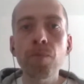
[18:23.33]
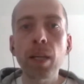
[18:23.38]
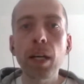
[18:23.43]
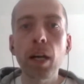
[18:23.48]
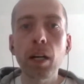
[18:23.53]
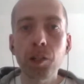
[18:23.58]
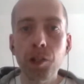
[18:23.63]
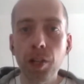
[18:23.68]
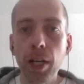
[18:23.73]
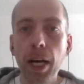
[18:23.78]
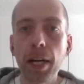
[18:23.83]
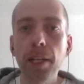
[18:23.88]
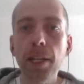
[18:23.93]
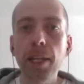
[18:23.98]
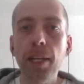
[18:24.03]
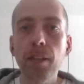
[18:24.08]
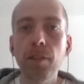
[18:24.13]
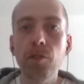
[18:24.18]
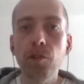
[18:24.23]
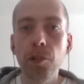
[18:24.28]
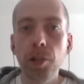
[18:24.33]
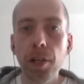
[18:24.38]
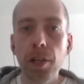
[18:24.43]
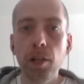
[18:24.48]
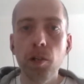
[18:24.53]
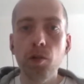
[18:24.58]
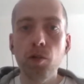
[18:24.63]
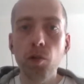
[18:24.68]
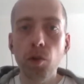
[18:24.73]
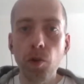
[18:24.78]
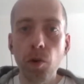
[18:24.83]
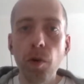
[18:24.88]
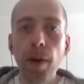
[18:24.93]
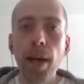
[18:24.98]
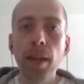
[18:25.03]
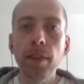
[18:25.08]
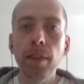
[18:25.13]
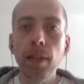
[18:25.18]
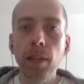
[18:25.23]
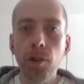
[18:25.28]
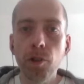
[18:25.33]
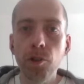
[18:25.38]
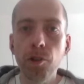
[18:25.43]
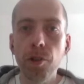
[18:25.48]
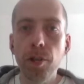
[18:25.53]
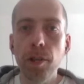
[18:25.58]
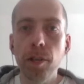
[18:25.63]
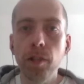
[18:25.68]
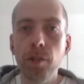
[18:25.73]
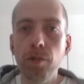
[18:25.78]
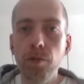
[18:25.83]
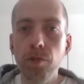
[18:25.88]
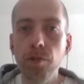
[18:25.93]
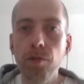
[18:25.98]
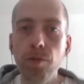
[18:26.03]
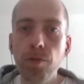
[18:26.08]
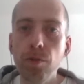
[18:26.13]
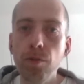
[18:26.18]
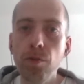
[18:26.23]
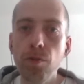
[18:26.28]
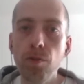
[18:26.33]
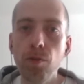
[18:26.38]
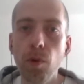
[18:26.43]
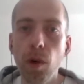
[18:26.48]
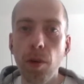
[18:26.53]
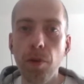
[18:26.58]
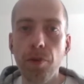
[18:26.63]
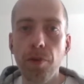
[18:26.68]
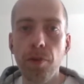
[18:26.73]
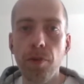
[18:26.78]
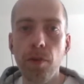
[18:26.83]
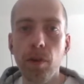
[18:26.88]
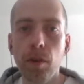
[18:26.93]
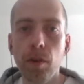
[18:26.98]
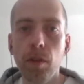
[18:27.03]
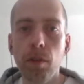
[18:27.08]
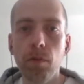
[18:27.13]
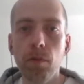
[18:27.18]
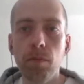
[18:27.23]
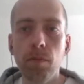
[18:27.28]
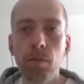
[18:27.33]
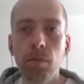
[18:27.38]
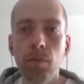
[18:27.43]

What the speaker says: assigning shares or granting shares to other